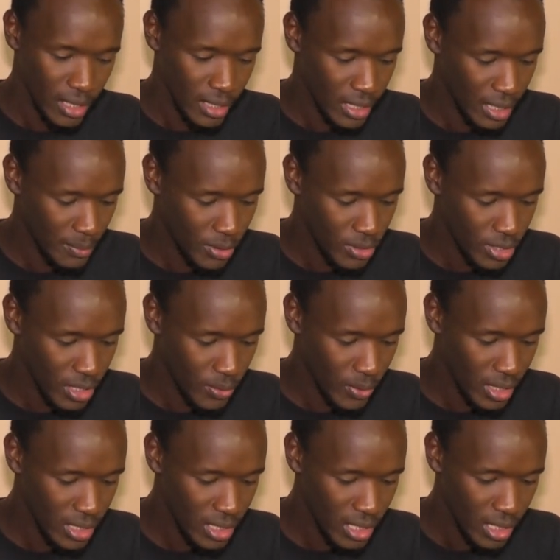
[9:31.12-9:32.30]
then amount in
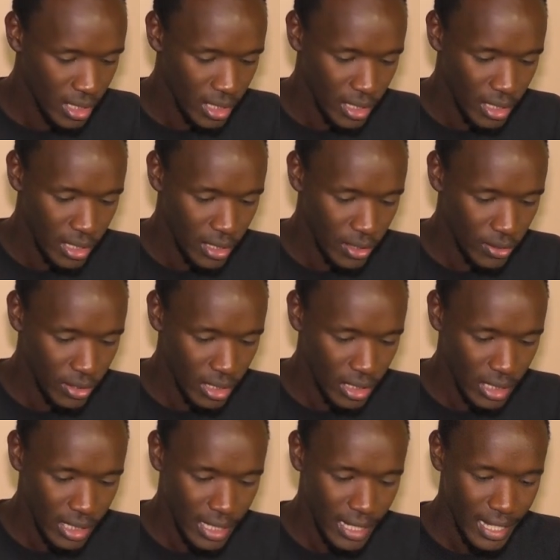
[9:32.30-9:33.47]
words
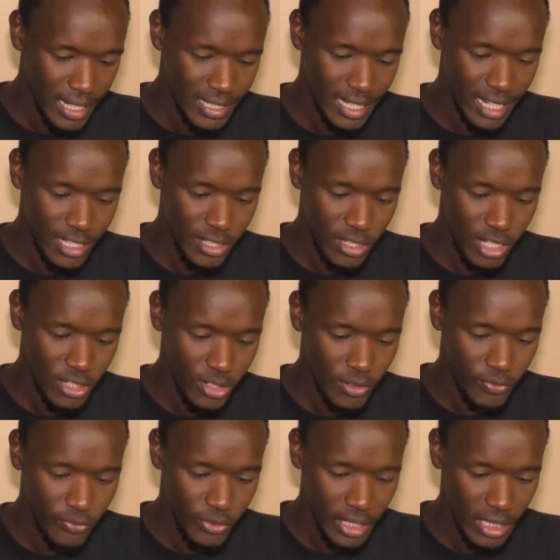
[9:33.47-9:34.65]
only, as a
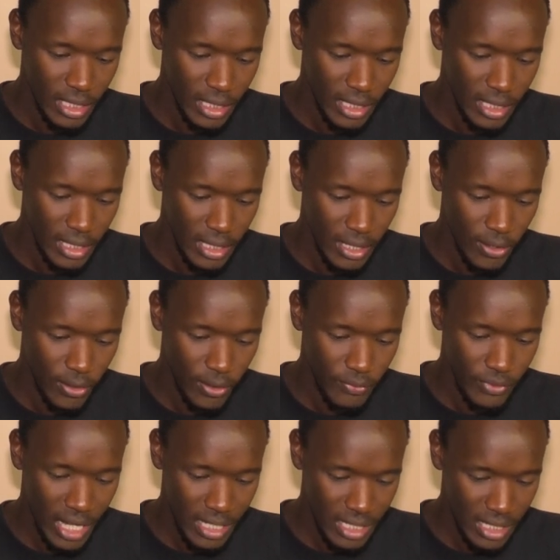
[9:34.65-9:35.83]
cancellation fee
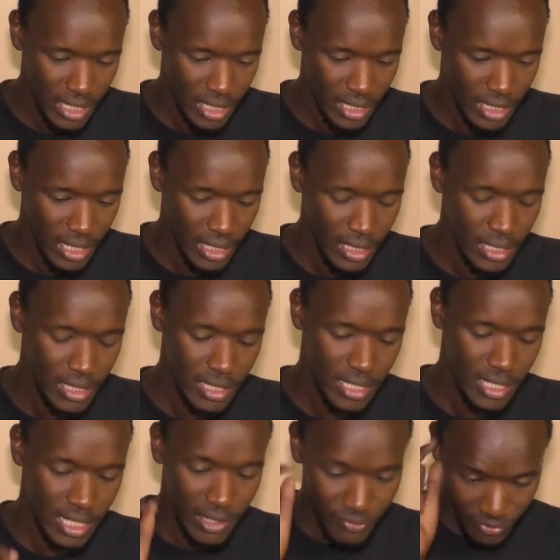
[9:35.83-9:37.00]
of acting in the
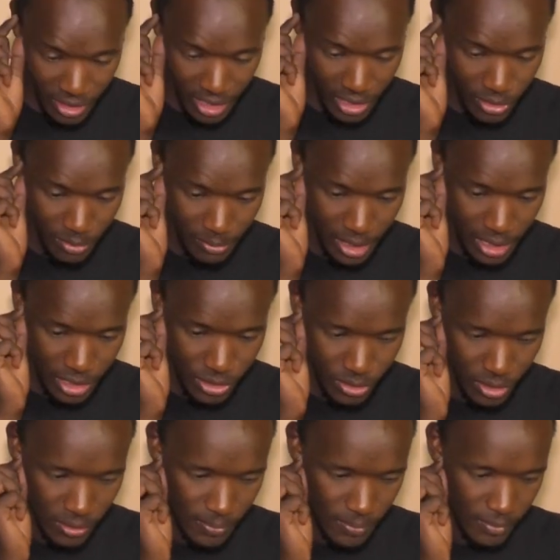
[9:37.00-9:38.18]
TV
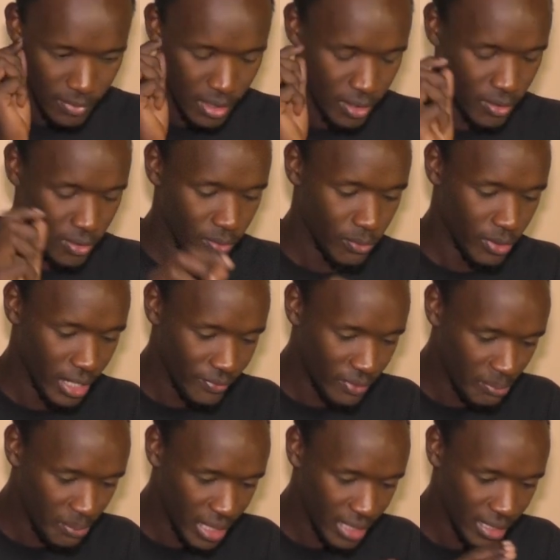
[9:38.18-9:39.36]
commercial,
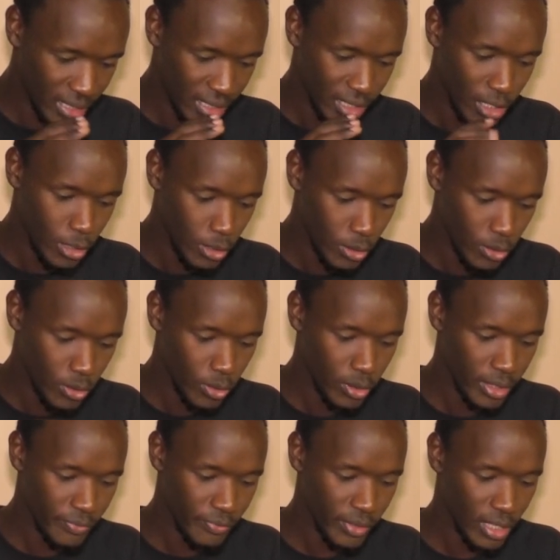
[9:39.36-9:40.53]
whatever bank logo
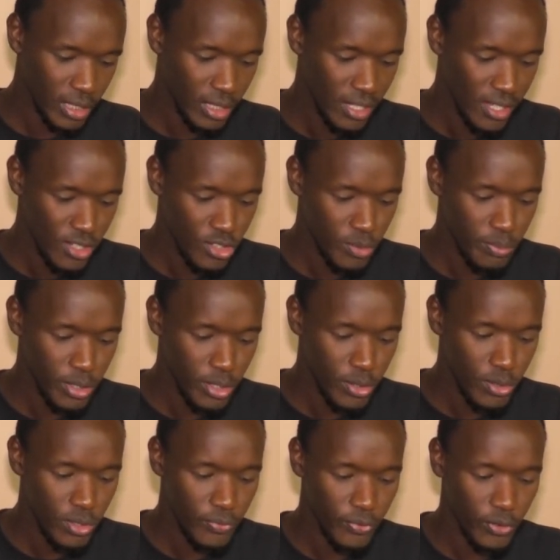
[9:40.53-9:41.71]
reveal, to be
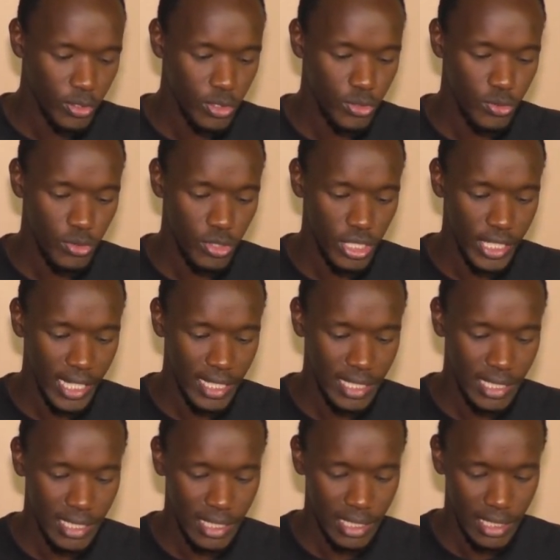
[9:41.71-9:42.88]
used for 2
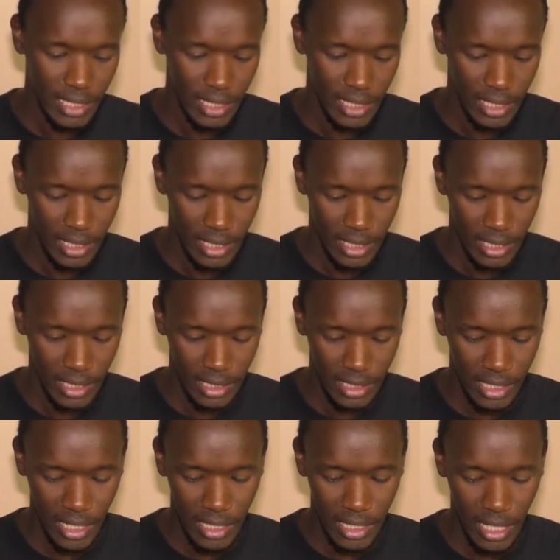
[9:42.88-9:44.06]
years in
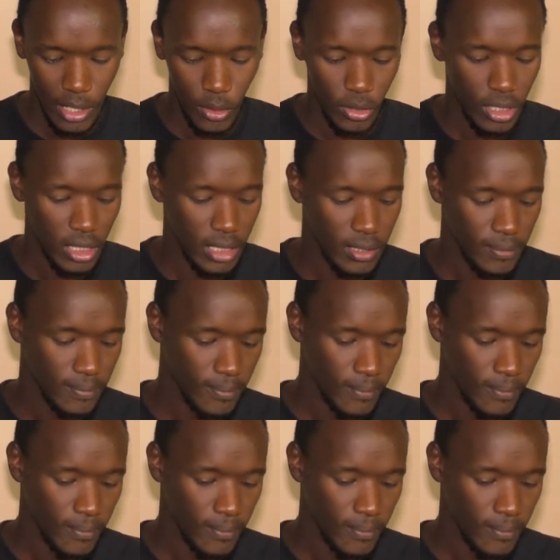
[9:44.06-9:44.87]
Kenya only.